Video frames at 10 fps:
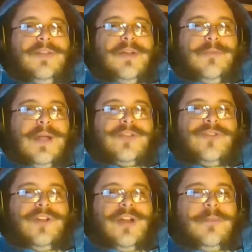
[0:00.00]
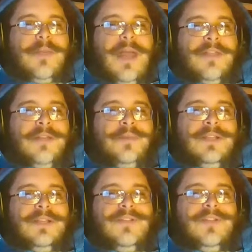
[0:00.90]
They wrecked shit up, and the
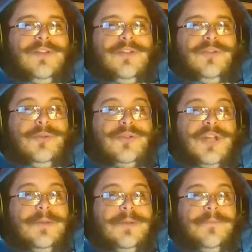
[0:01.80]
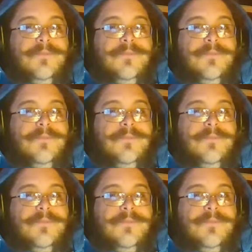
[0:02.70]
police didn't do shit